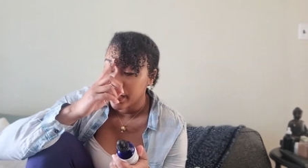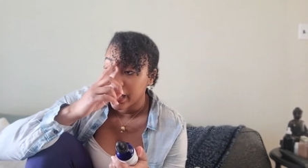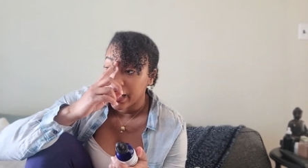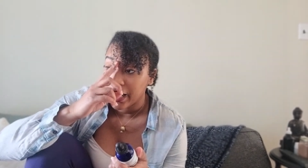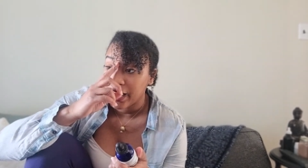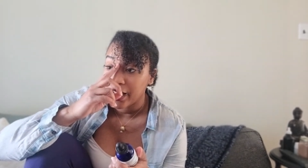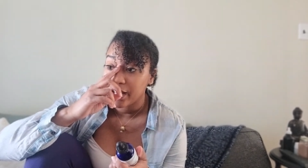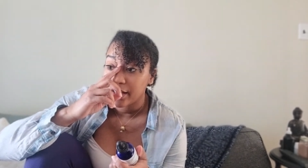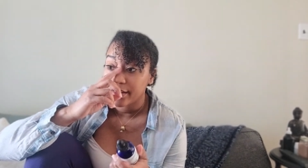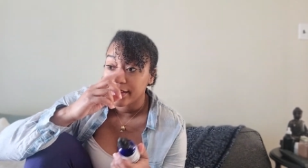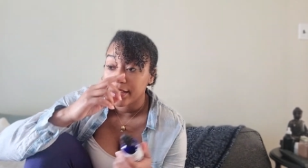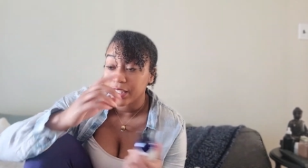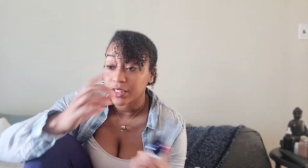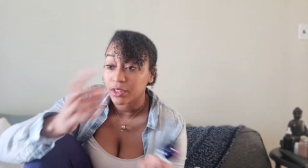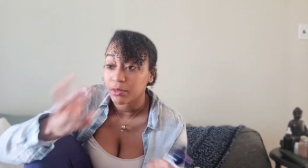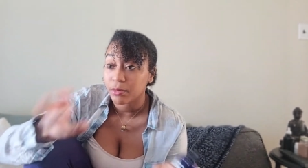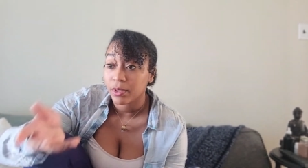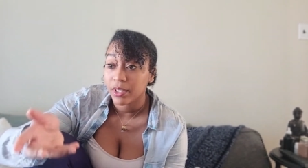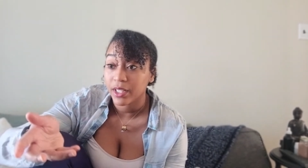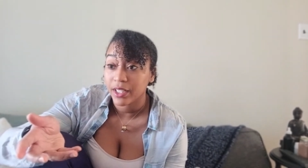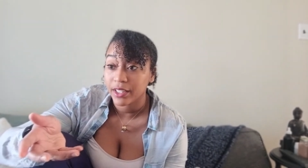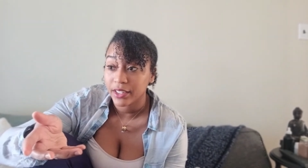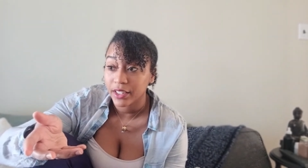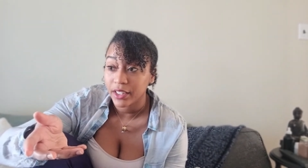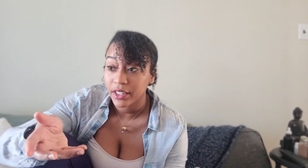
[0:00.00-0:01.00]
And that's what
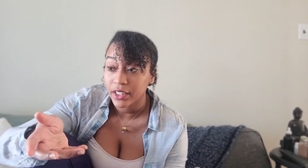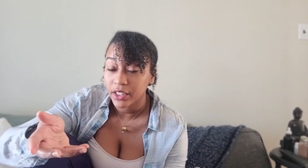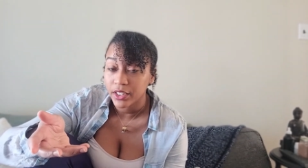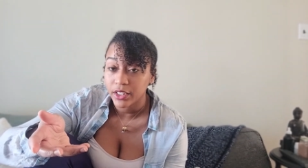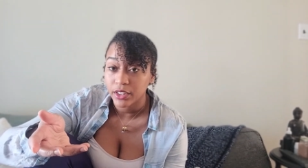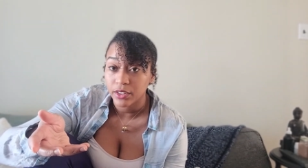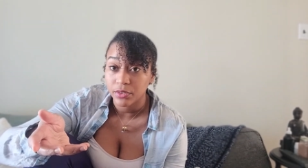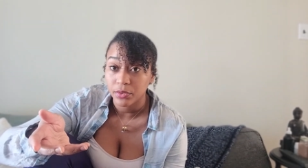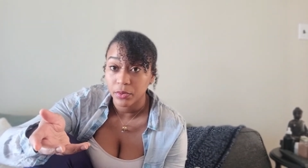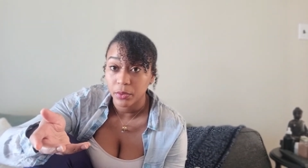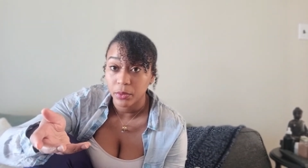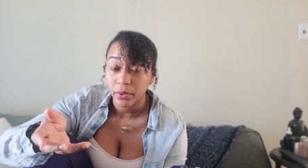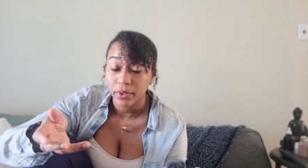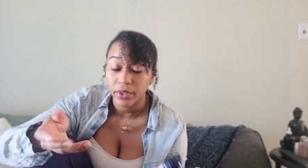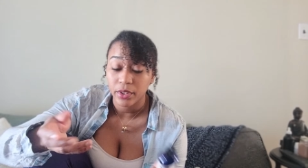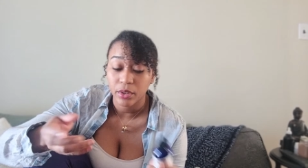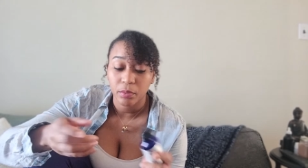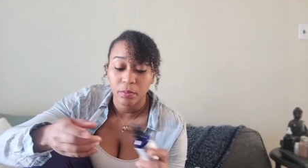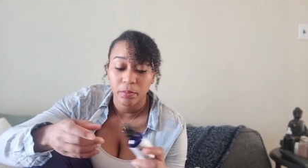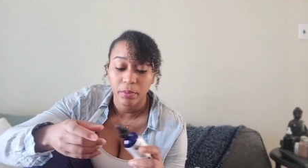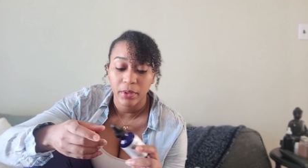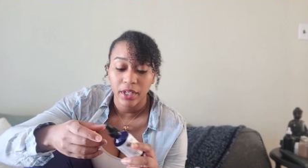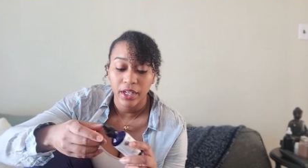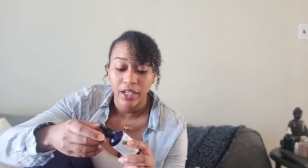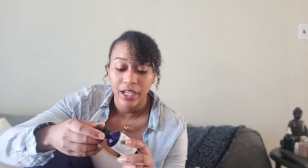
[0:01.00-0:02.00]
I needed it for.
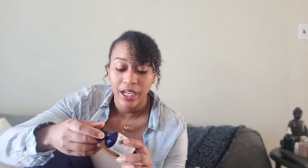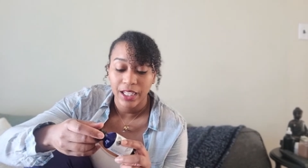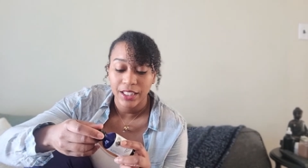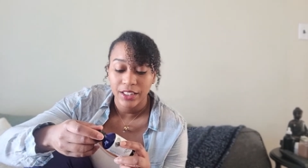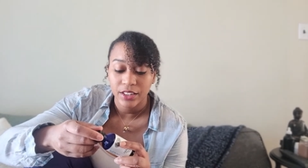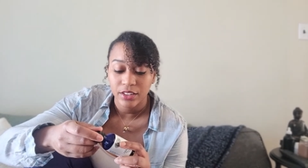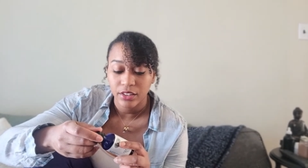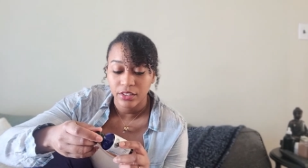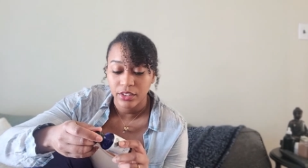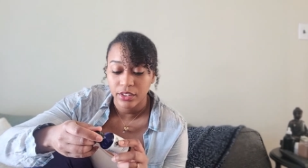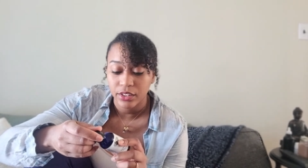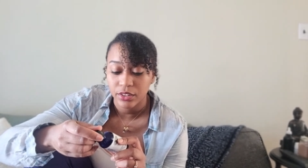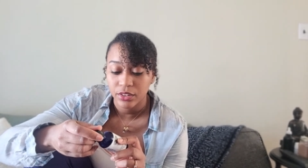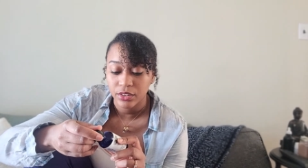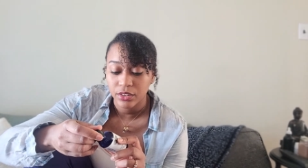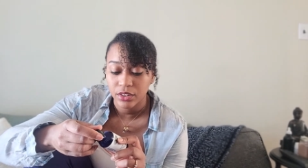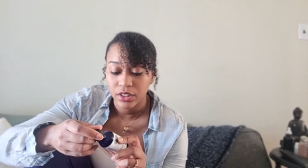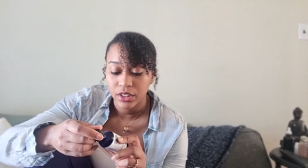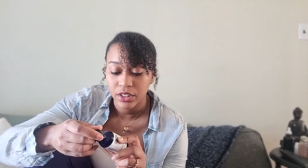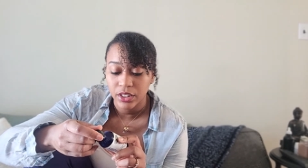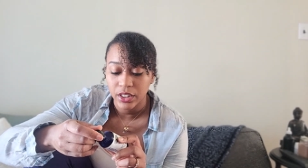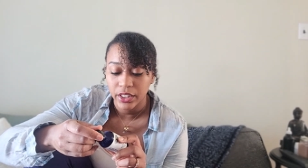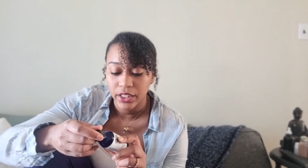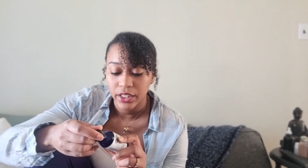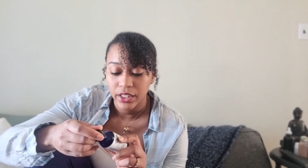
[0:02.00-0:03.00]
But I started
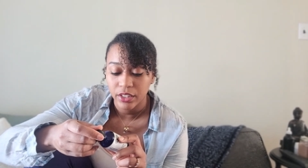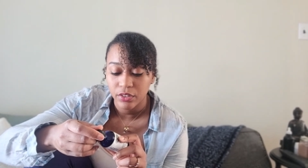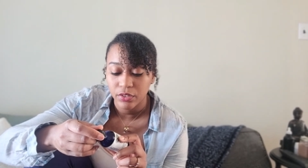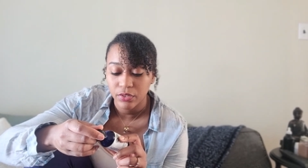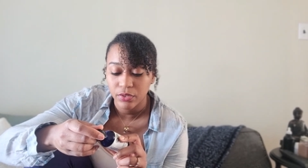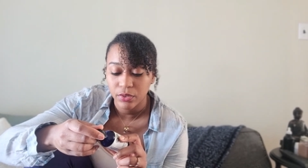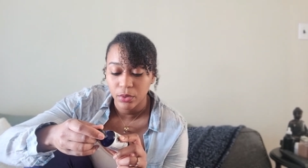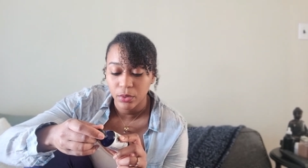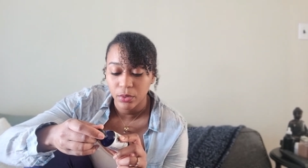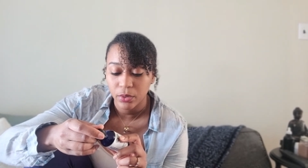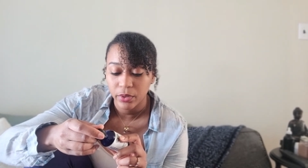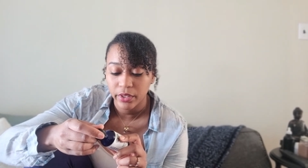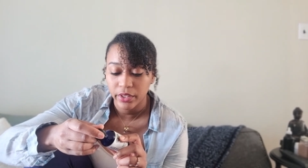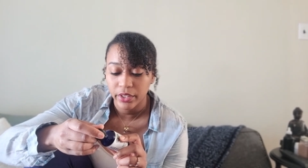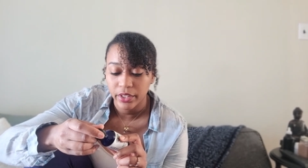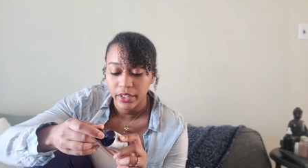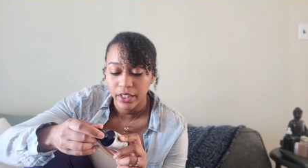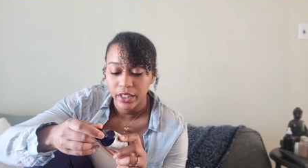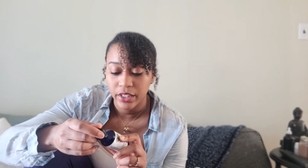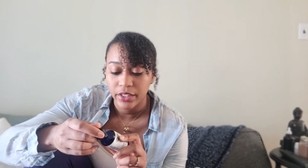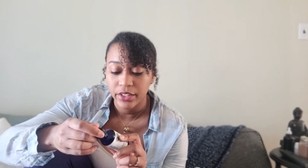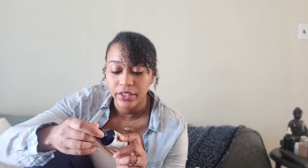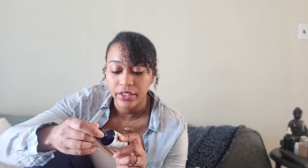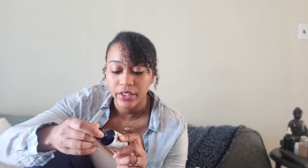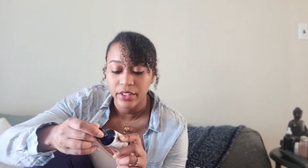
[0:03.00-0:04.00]
using it for
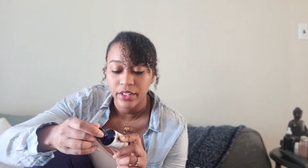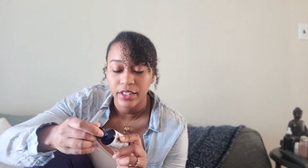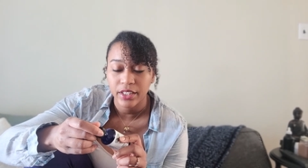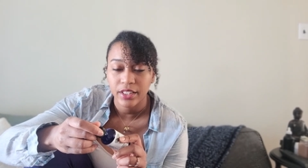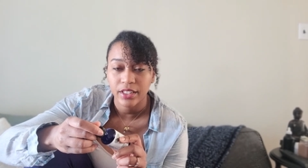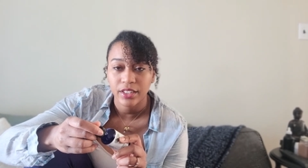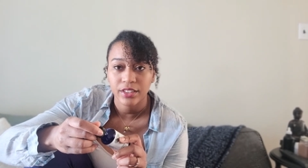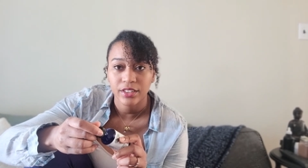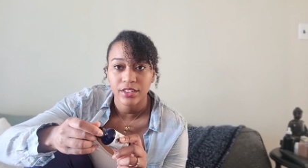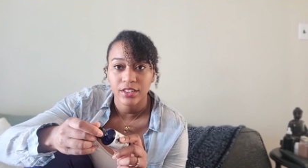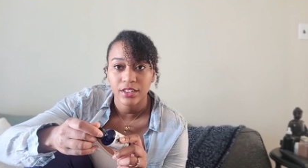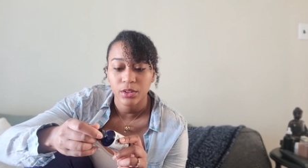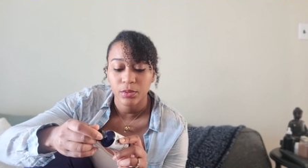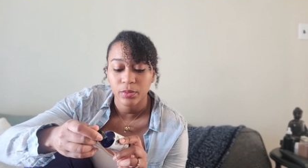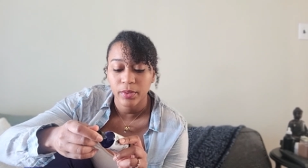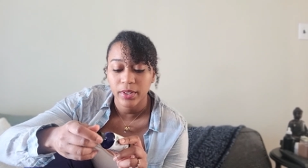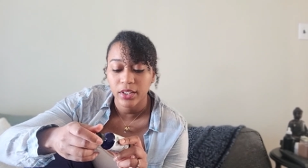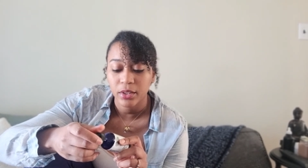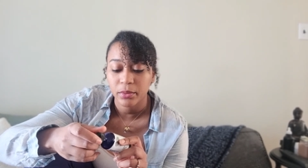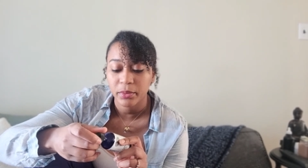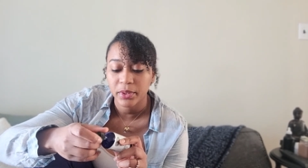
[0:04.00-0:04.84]
other things as well,